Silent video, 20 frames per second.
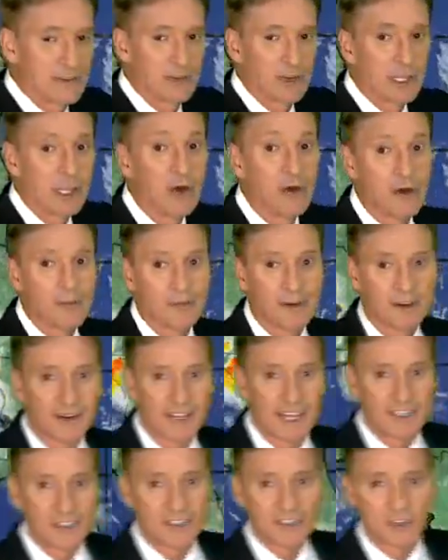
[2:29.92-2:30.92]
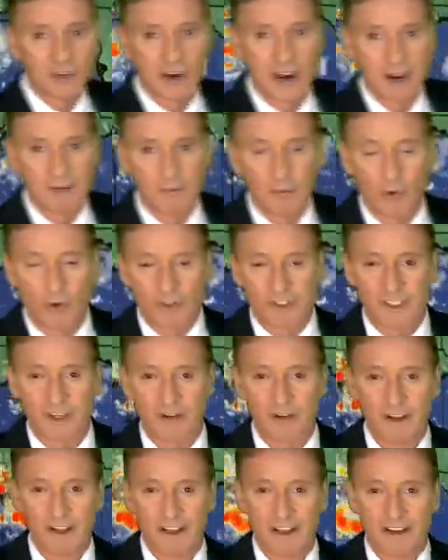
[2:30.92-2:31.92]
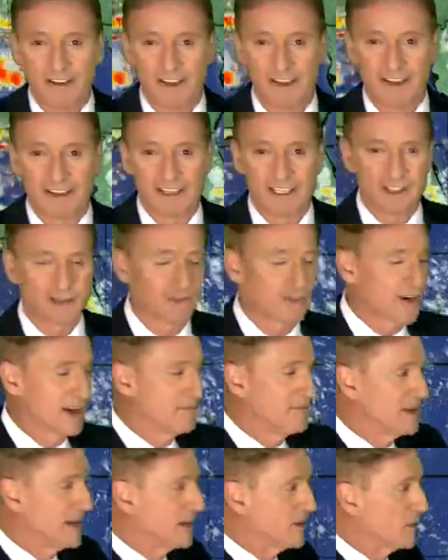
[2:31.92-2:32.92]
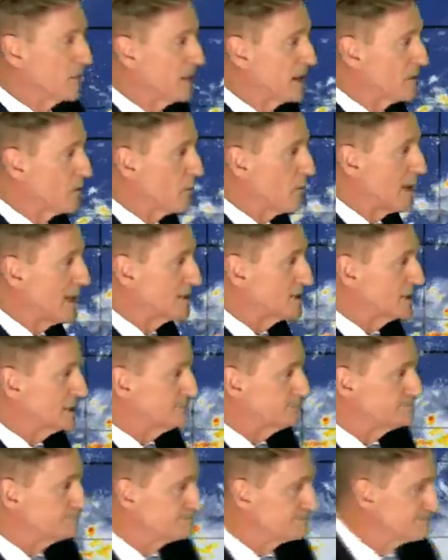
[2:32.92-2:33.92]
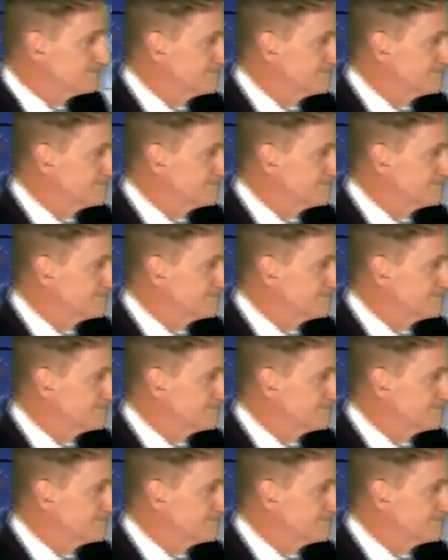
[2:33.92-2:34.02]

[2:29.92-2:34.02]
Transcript: level low up here catches your eye more so than does Fred. The other thing we're watching